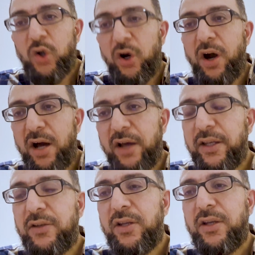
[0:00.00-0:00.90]

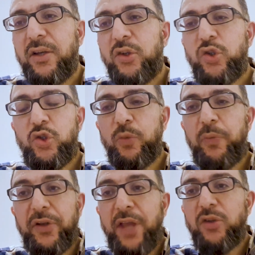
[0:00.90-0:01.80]
Quran and to
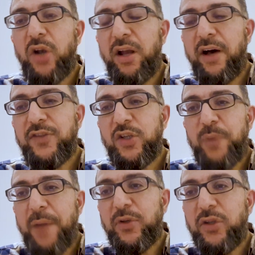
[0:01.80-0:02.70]
pretend to the Nazis
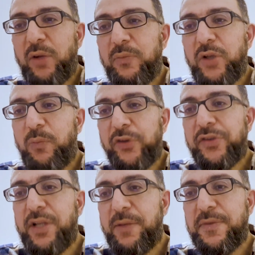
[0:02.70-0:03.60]
perhaps that they're
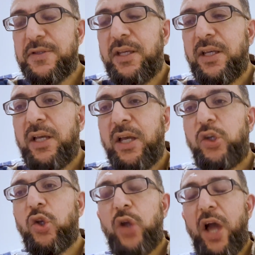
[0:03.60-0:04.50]
Muslims.
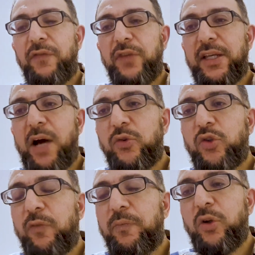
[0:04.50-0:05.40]
You have the
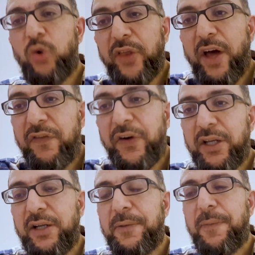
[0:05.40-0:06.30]
accounts of North
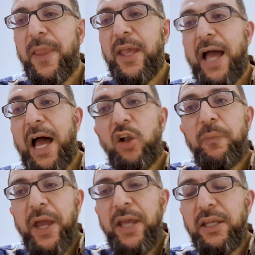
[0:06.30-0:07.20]
Africa.
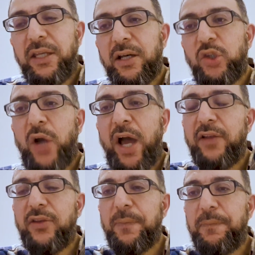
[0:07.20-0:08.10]
Albania, you
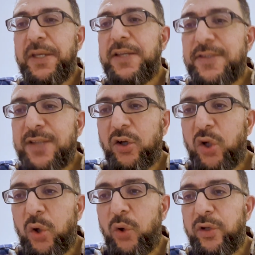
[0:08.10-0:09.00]
had the visa
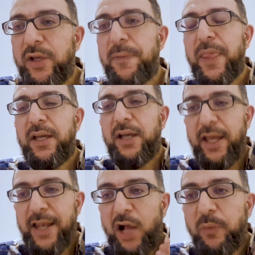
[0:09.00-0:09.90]
code.
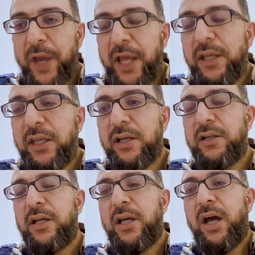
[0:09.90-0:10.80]
In
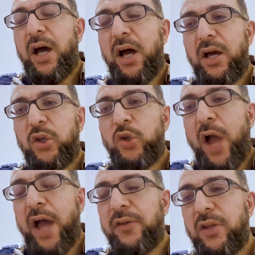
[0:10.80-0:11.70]
Albania, you
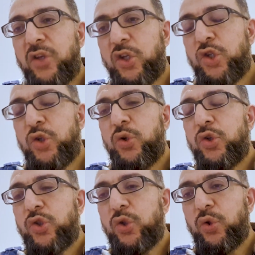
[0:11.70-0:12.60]
had the
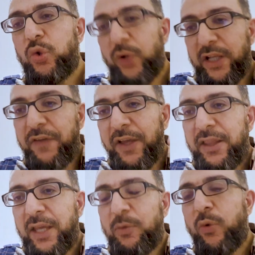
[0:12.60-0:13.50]
Jews who were living
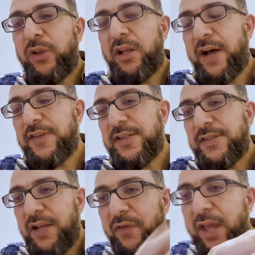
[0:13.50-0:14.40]
there, but when the Nazis
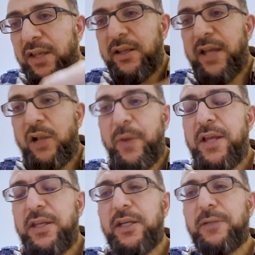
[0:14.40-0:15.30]
invaded
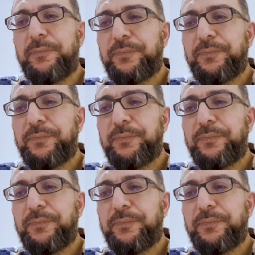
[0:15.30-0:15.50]
Albania,